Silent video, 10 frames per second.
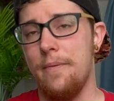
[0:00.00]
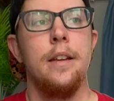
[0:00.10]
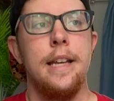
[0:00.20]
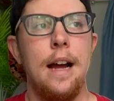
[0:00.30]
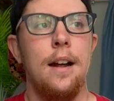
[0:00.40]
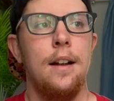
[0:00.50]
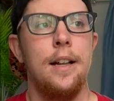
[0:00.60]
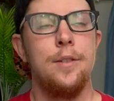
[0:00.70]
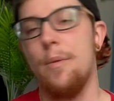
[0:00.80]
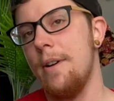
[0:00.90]
Yeah,
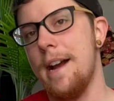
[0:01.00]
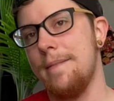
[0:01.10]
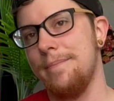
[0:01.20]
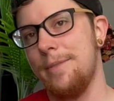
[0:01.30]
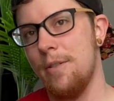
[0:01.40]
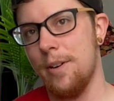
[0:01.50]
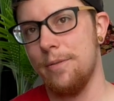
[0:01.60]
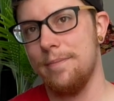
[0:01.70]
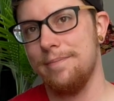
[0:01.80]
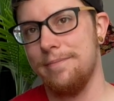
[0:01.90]
that's where we're at. Go vote.
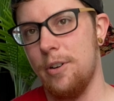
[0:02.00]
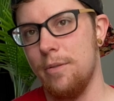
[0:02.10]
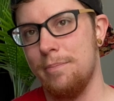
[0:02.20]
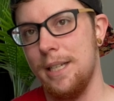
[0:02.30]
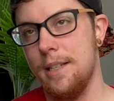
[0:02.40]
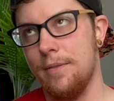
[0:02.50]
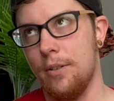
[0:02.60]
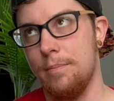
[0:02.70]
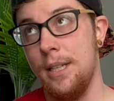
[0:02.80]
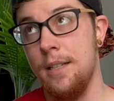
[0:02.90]
Vote, please
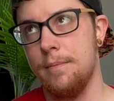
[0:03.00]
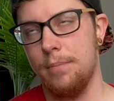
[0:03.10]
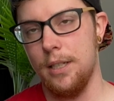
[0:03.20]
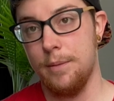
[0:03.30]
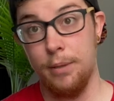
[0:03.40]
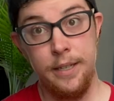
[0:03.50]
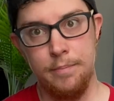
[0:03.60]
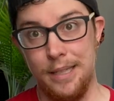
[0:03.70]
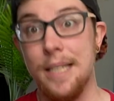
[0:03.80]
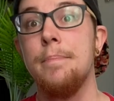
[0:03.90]
vote. Please, please, please,
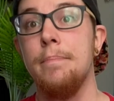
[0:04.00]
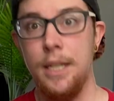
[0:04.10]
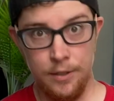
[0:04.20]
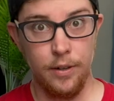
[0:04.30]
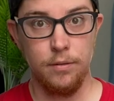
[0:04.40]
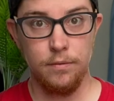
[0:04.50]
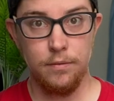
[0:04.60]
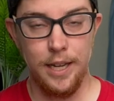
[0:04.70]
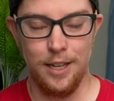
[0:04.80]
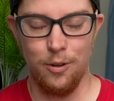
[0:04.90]
please, please vote.
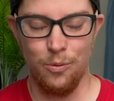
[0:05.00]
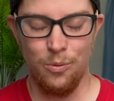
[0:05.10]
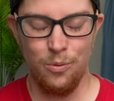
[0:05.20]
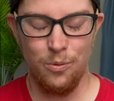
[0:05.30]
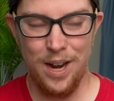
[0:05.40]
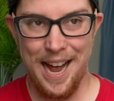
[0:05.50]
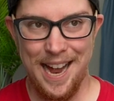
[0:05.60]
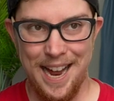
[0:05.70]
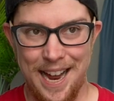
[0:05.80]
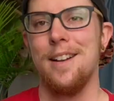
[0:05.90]
Thank you.
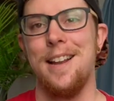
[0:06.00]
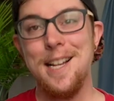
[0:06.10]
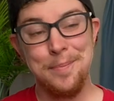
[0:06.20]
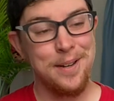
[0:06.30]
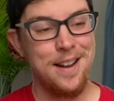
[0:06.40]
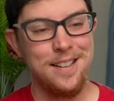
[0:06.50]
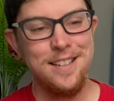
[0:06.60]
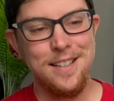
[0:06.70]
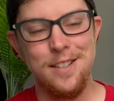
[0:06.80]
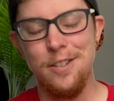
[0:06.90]
Last but not
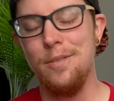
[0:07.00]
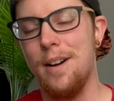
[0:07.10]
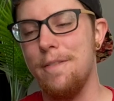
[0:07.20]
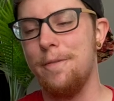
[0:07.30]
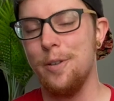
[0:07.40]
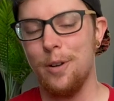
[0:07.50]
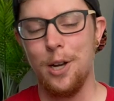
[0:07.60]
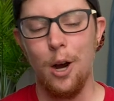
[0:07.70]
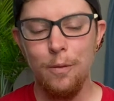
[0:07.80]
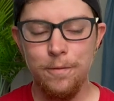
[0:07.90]
least, do I feel
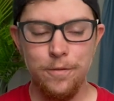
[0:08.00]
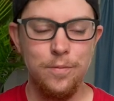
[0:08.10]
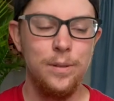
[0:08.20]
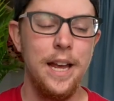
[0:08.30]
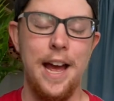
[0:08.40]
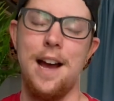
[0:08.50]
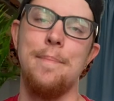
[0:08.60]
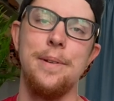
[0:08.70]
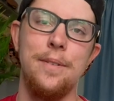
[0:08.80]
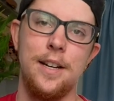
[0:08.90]
comfortably
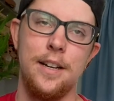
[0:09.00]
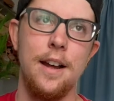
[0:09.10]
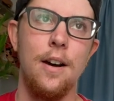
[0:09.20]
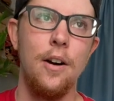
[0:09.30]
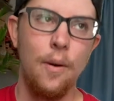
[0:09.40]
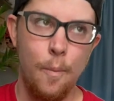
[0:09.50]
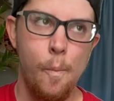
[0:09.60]
happy right now?